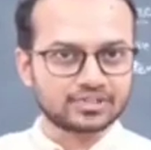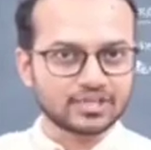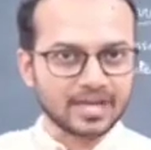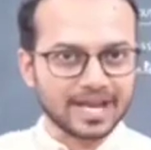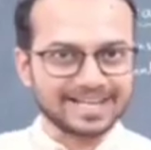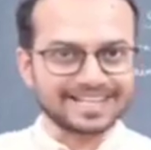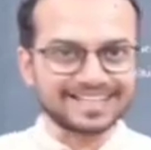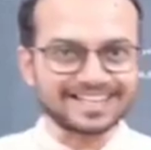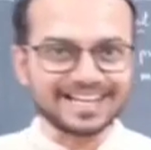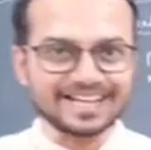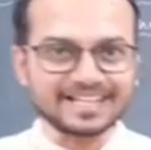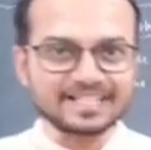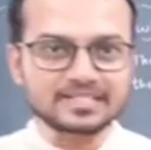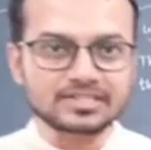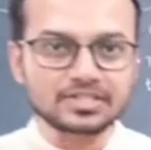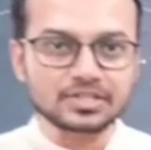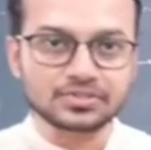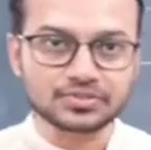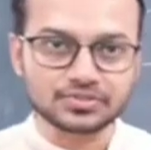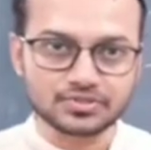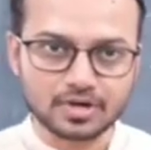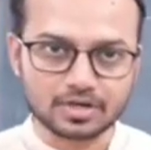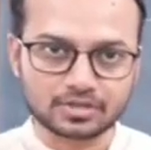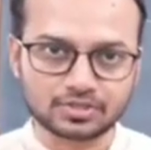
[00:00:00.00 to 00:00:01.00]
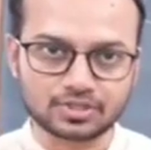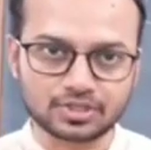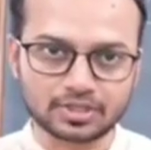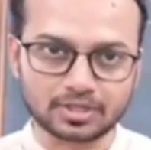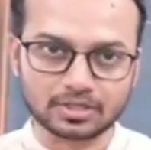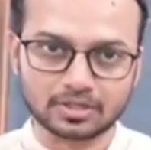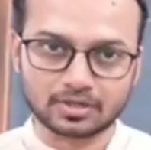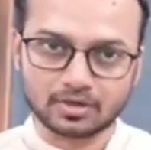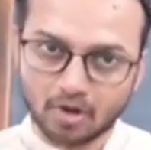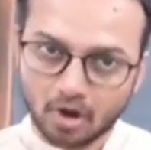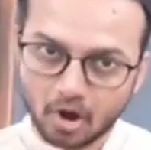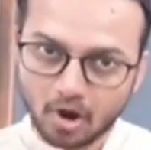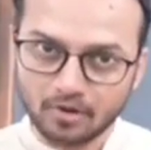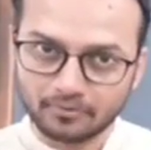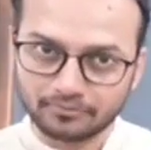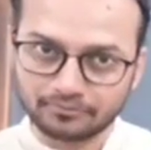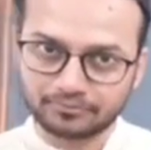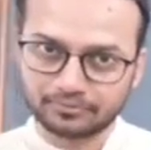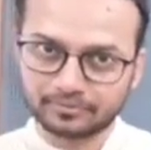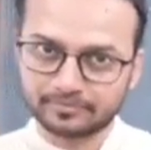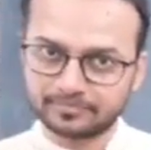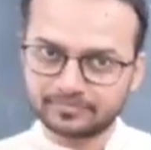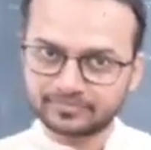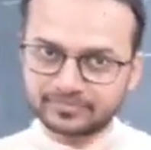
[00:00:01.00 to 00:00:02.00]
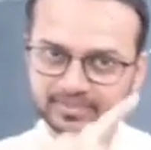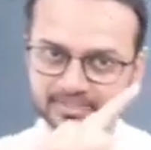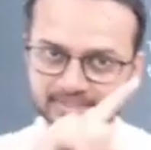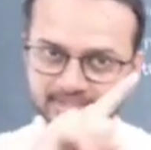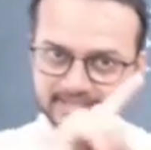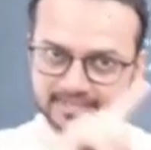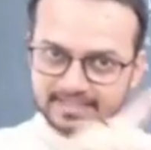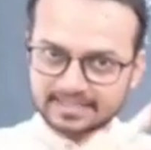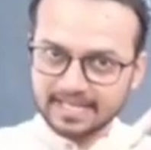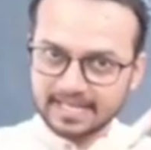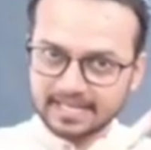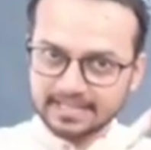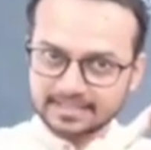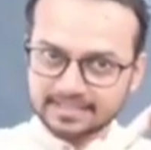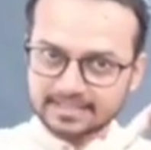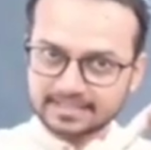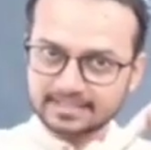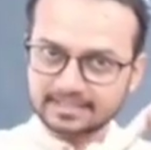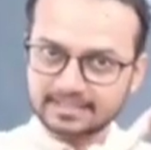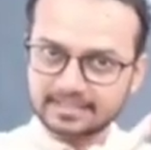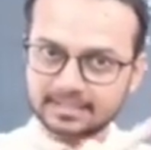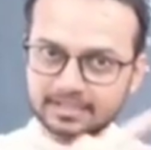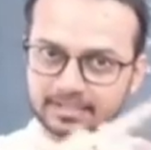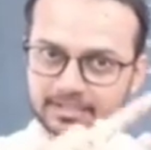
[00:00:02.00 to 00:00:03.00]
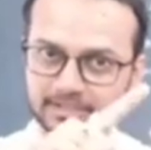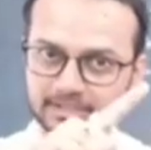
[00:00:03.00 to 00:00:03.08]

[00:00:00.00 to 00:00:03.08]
a channelized structure of cells,